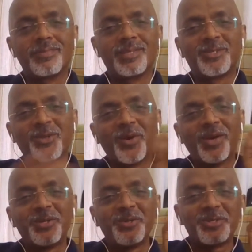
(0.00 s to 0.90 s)
So
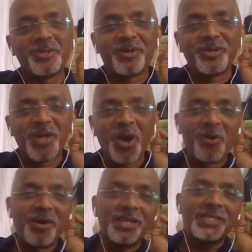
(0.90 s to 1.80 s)
you should
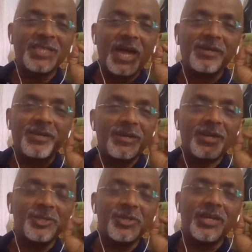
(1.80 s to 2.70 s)
start
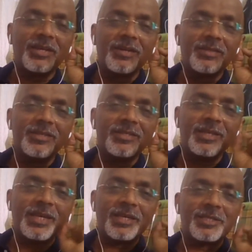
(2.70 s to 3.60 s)
nurturing this
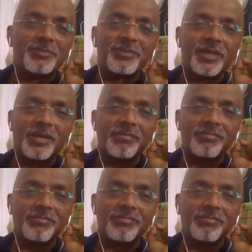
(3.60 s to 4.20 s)
leadership skill.